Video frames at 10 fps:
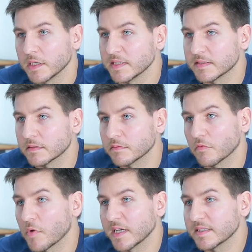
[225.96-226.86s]
It's
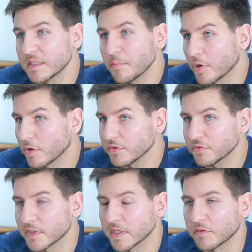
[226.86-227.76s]
way simpler
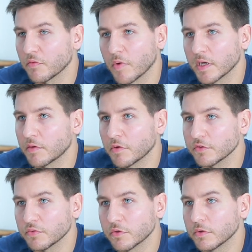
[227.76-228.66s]
to take 1 hour
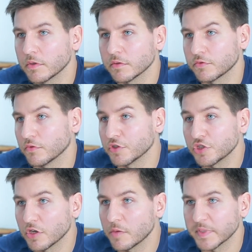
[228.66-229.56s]
to go to a
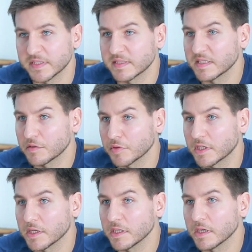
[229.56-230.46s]
shop and
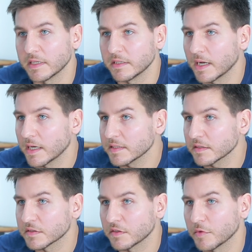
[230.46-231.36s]
secretly analyze
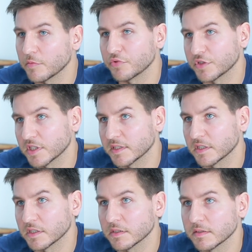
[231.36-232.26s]
customer
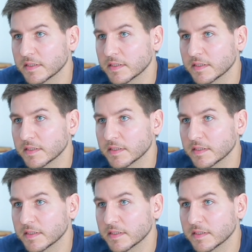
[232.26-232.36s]
purchasing